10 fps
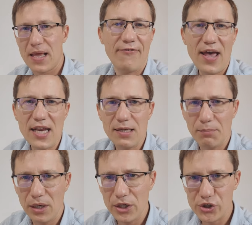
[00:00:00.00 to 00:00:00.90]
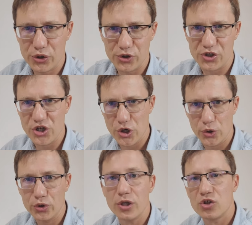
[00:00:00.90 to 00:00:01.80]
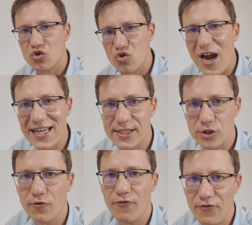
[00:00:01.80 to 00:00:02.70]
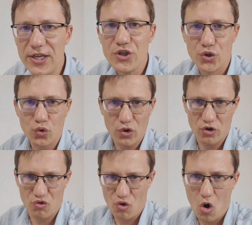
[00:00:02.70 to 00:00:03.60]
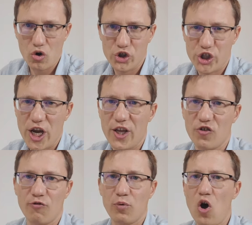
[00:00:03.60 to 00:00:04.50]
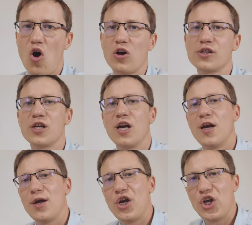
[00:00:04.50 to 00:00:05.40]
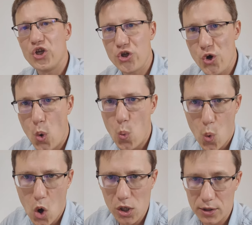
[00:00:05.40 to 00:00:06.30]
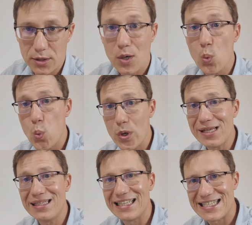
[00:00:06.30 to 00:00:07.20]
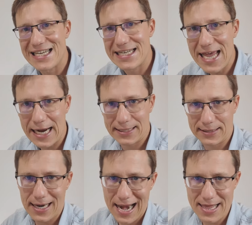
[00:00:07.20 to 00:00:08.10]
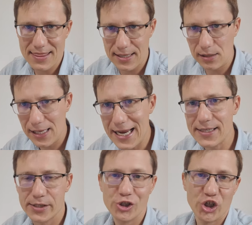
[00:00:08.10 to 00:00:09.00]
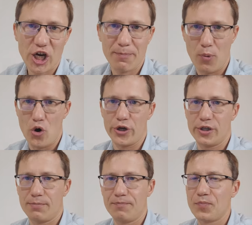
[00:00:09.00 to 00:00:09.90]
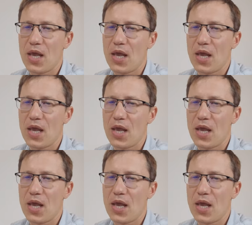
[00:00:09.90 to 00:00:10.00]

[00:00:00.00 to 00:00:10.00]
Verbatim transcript: If any malicious node tries to feed you a wrong chain of blocks, your wallet will detect it in the latest checkpoint.